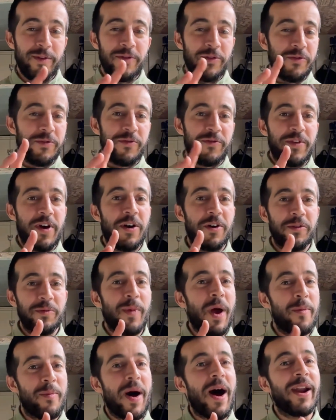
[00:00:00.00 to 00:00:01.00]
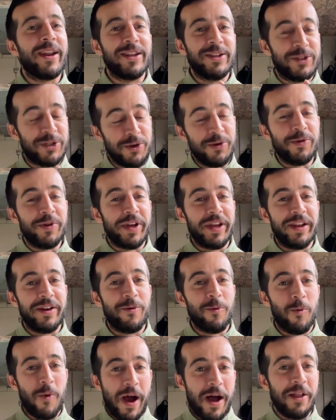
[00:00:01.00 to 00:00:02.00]
even felt my body do it
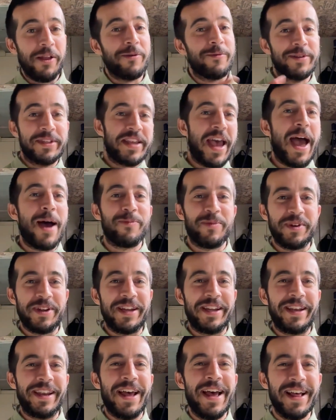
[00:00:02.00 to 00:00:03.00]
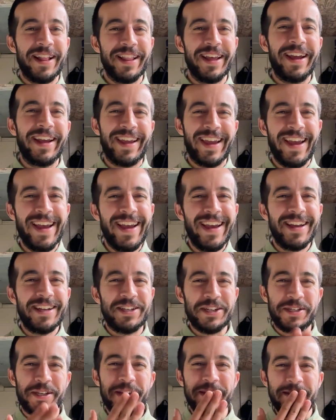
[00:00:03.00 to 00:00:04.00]
while it was happening. Like
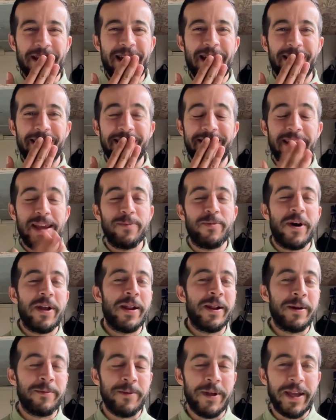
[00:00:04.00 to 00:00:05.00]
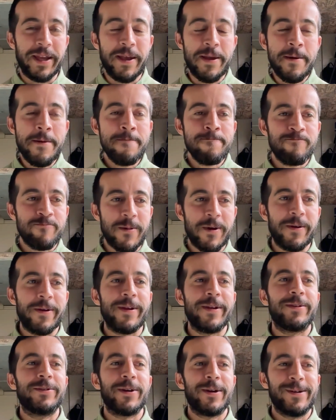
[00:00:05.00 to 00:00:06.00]
just because I had the tape on and I'm like,
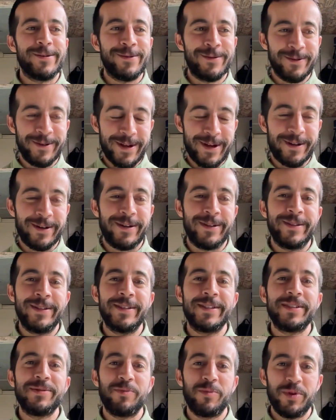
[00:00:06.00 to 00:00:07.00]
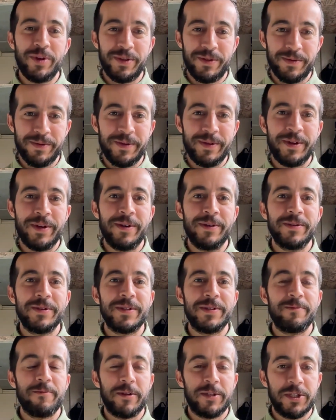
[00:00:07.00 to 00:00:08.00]
okay, try and hold out on this, breathe through the
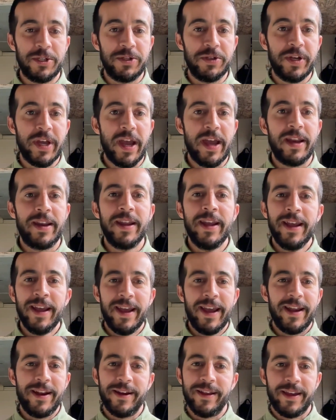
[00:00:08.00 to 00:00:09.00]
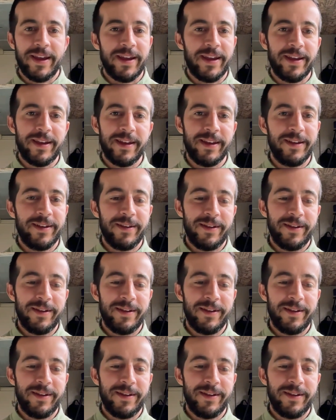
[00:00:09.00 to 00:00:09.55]
nose as much as you can. And you're like,